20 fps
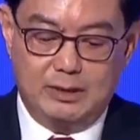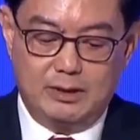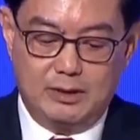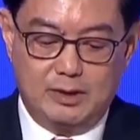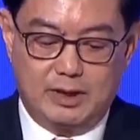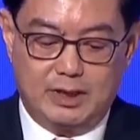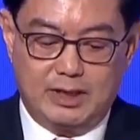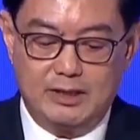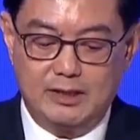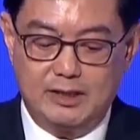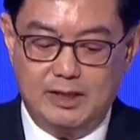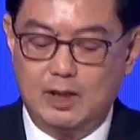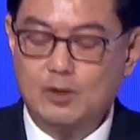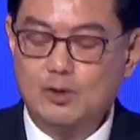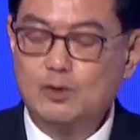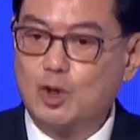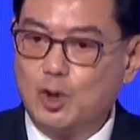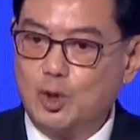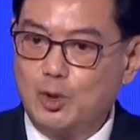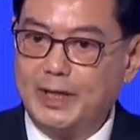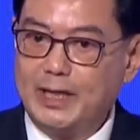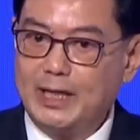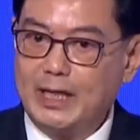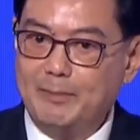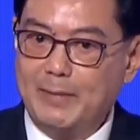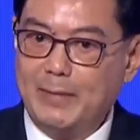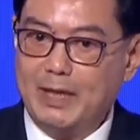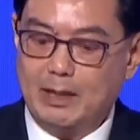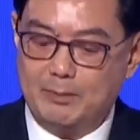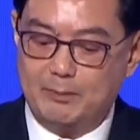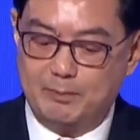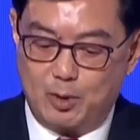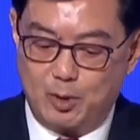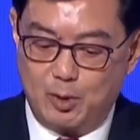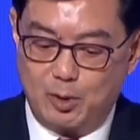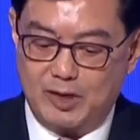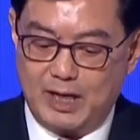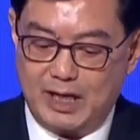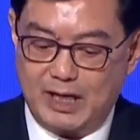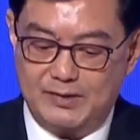to continue growing and making
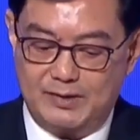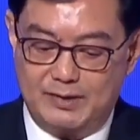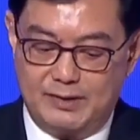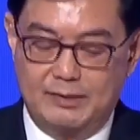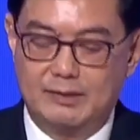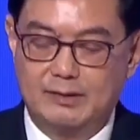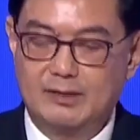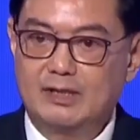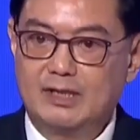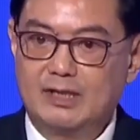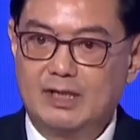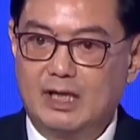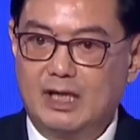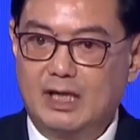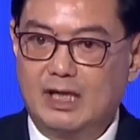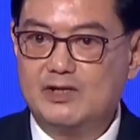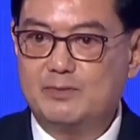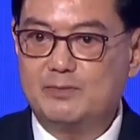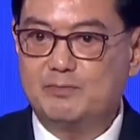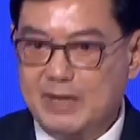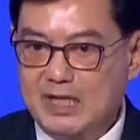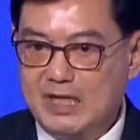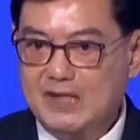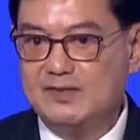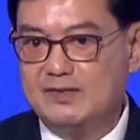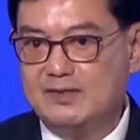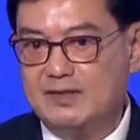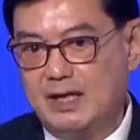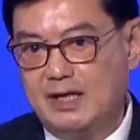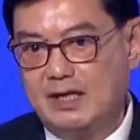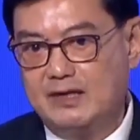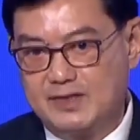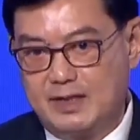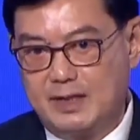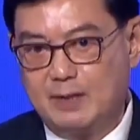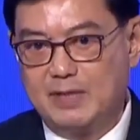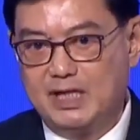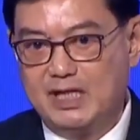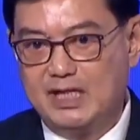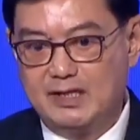progress is peace and
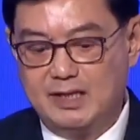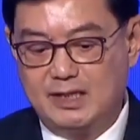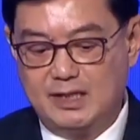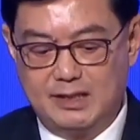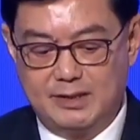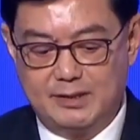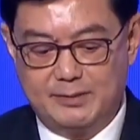stability.